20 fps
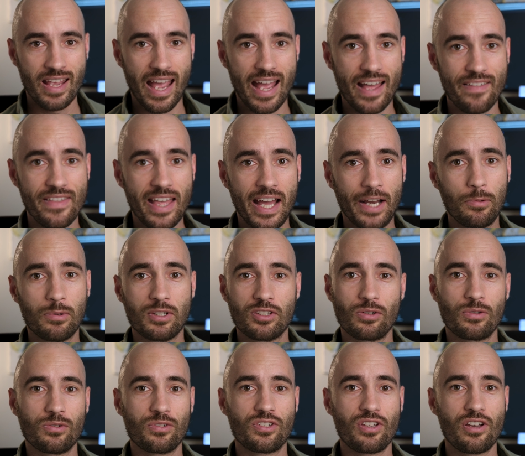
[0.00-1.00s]
And that was
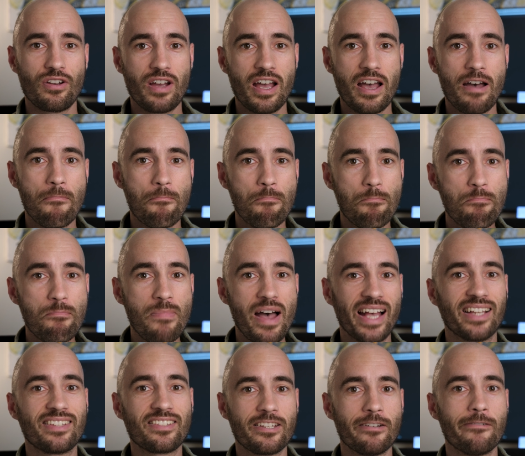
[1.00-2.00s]
also a
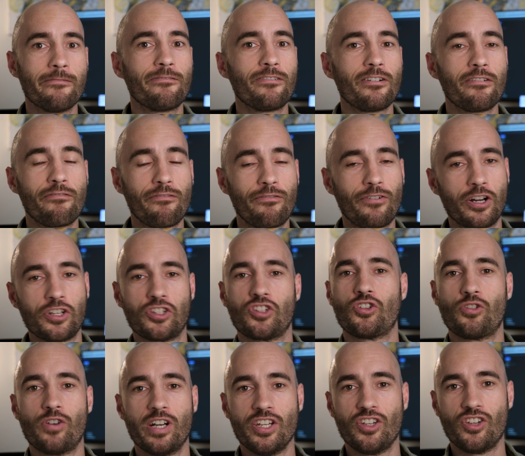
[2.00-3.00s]
massive
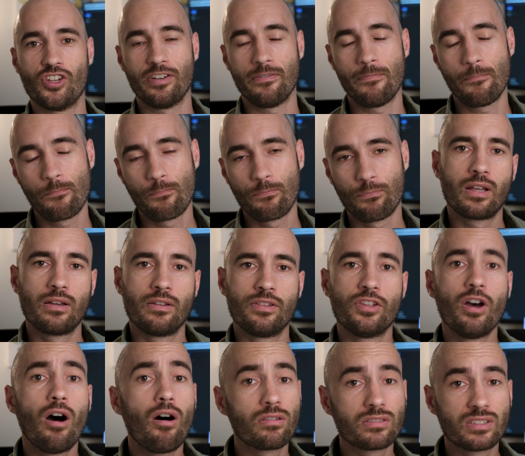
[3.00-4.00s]
frustration.
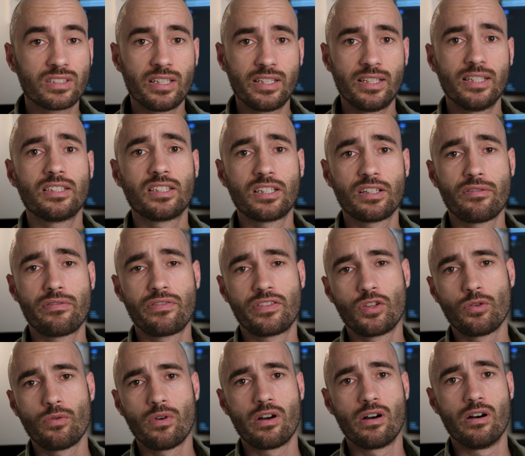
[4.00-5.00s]
The alternative
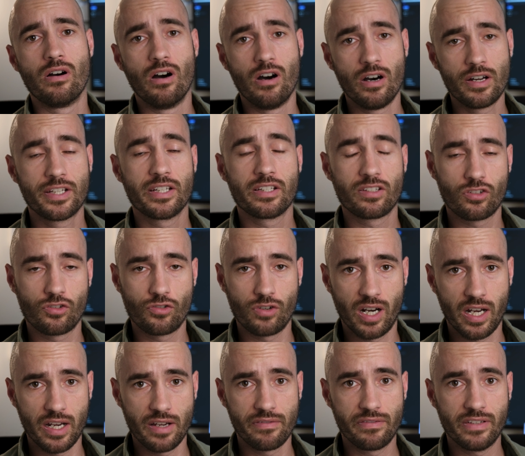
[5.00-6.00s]
to a hard disk
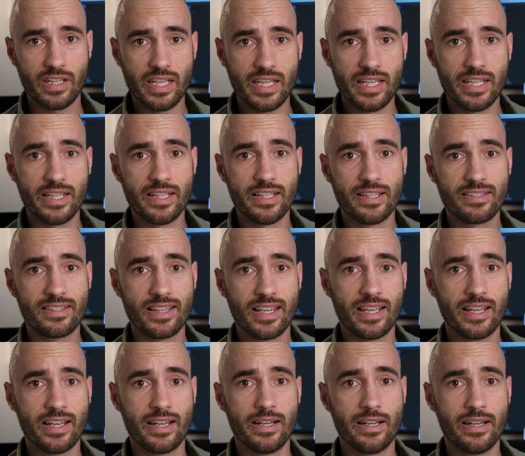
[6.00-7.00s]
drive is
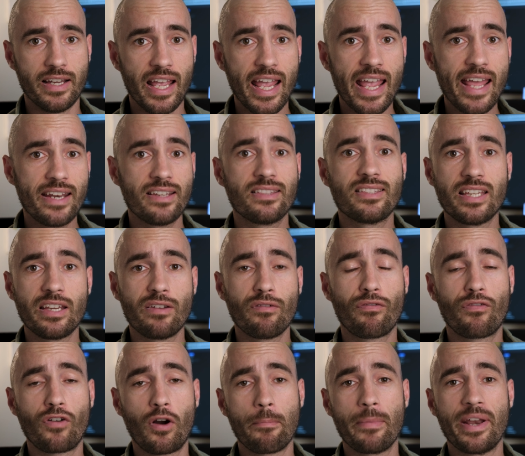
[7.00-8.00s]
editing
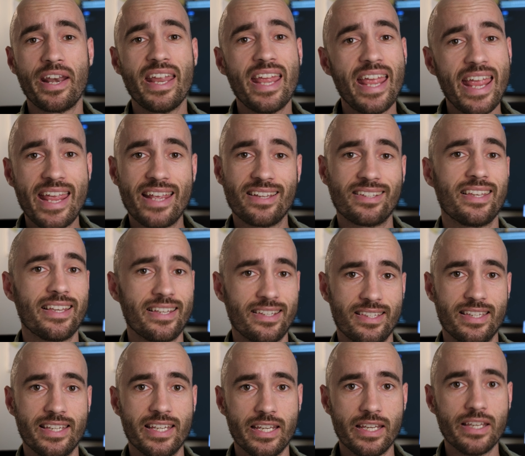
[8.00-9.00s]
from an
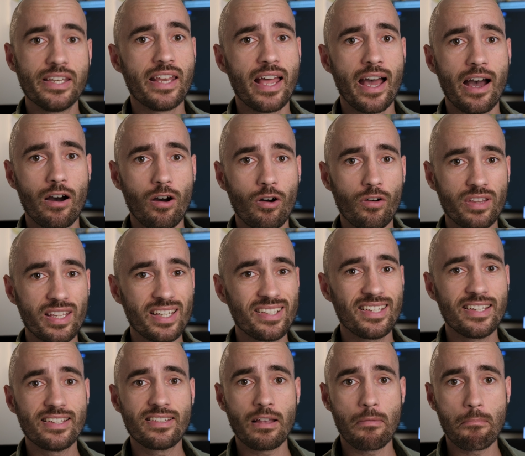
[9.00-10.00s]
SSD. Now,
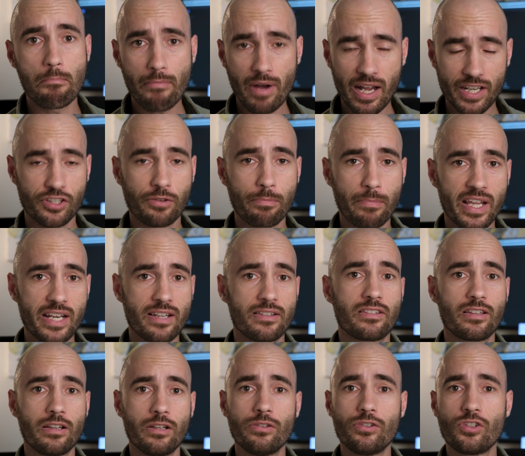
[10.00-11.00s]
this is a much better
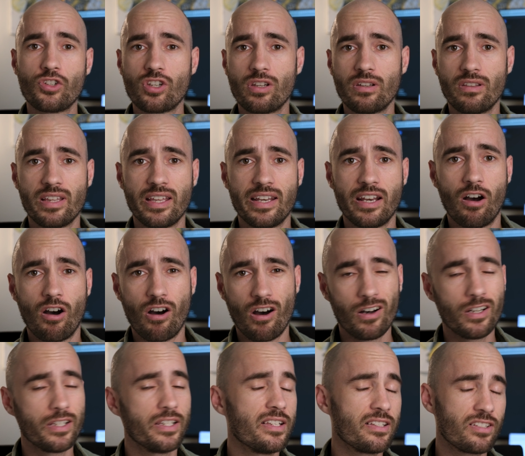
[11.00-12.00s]
solution than a
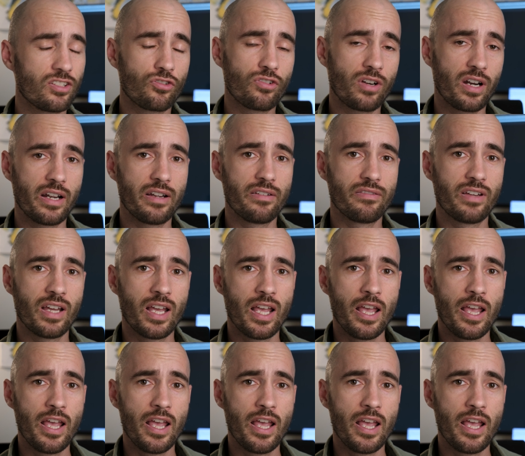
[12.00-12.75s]
hard disk drive